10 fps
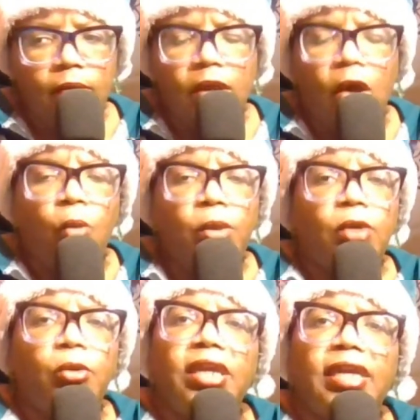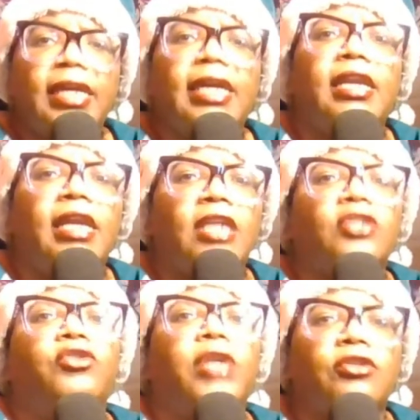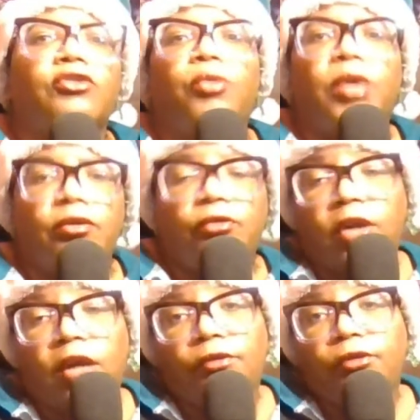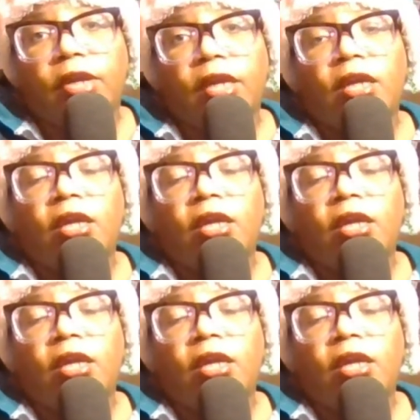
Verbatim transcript: a week where he could get an extra, extra week of recovery